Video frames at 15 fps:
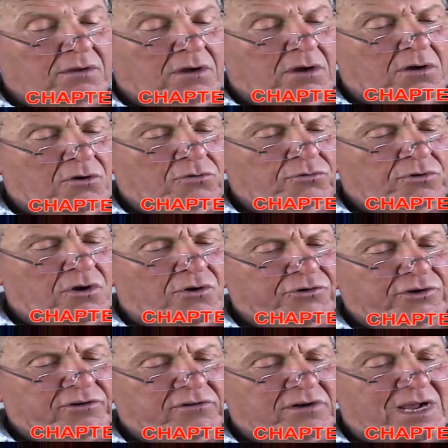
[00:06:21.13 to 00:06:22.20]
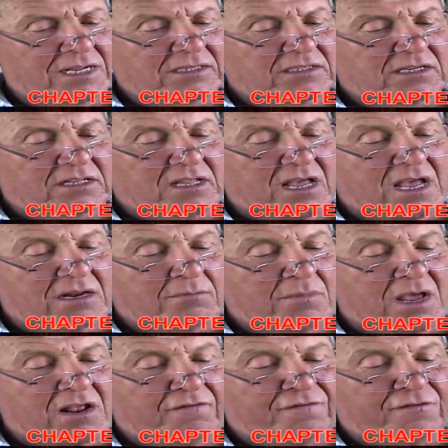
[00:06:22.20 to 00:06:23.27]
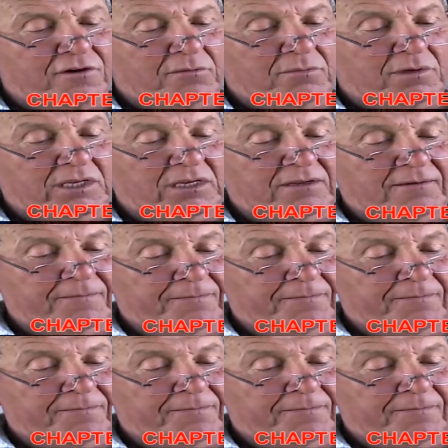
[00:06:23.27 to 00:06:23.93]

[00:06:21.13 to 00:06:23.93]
Oh, no, you're not, said the headman firmly.